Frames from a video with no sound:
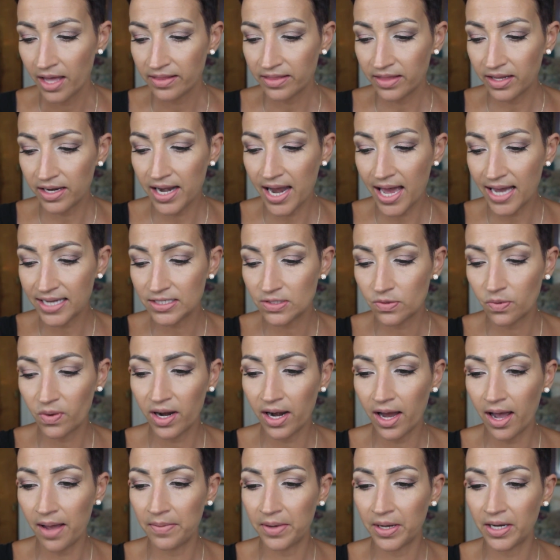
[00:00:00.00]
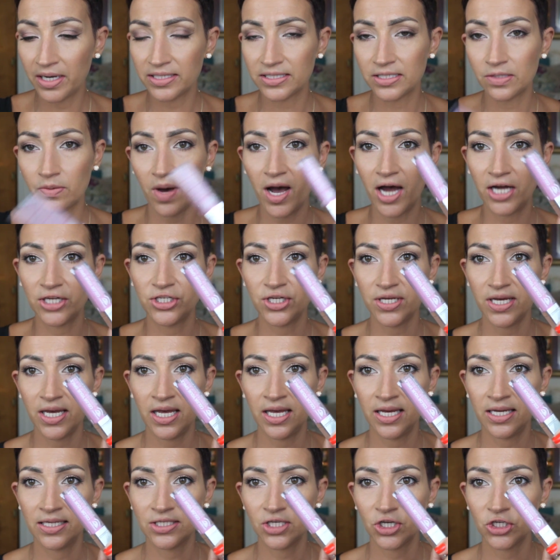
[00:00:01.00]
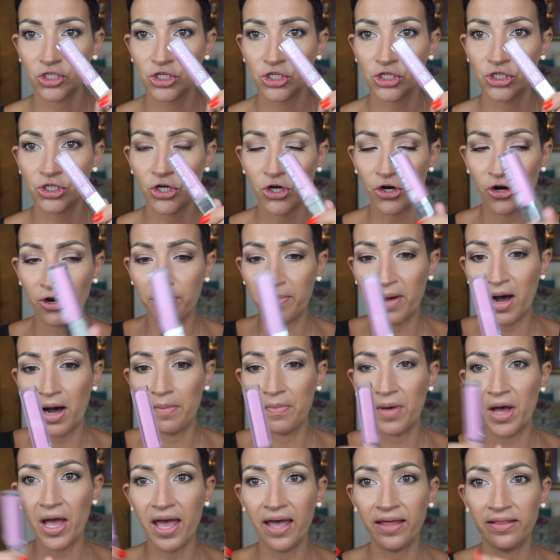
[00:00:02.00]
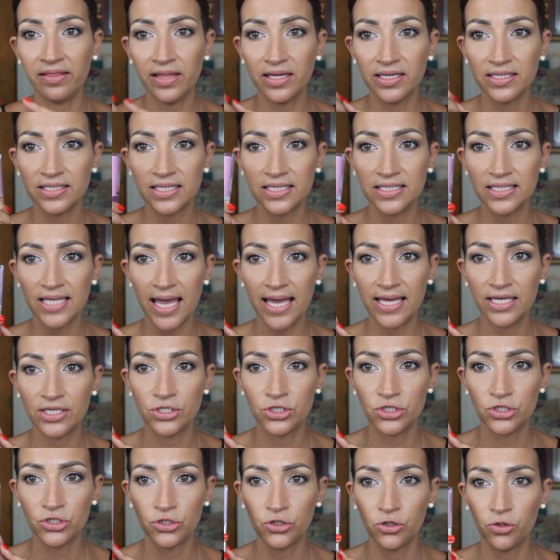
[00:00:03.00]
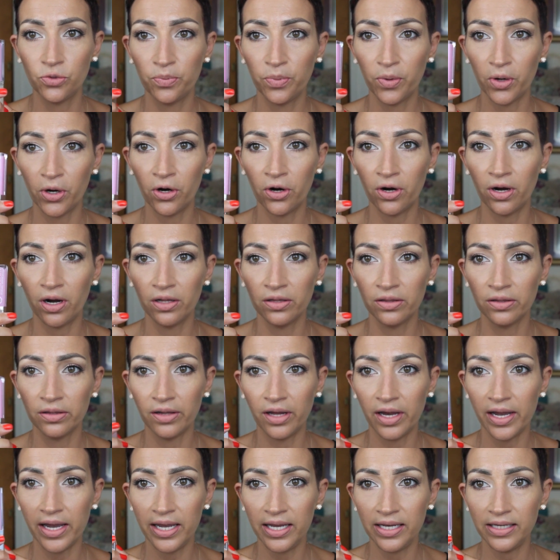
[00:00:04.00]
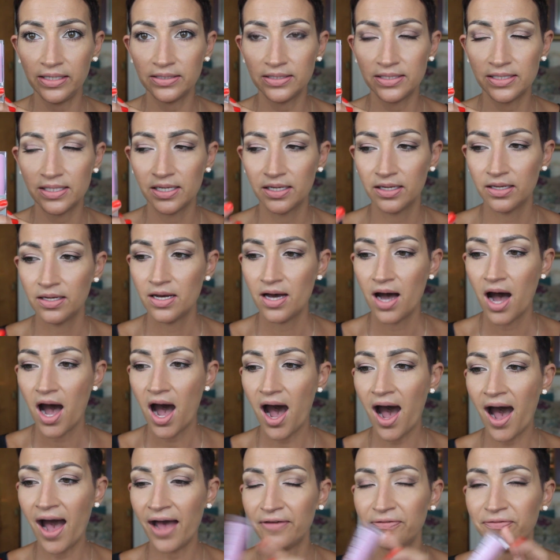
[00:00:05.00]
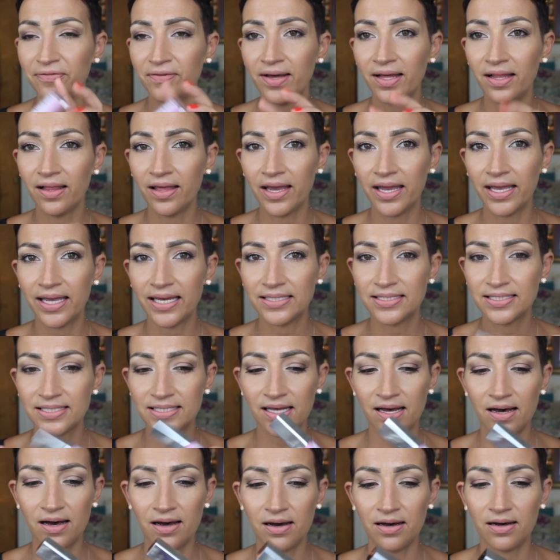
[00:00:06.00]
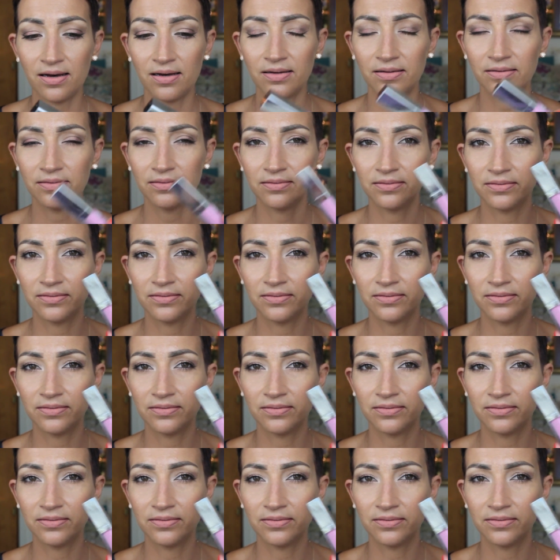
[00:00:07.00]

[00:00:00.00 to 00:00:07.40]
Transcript: The next one I'm going to swatch is Sugar Mama, and this is a super light, I feel like it's a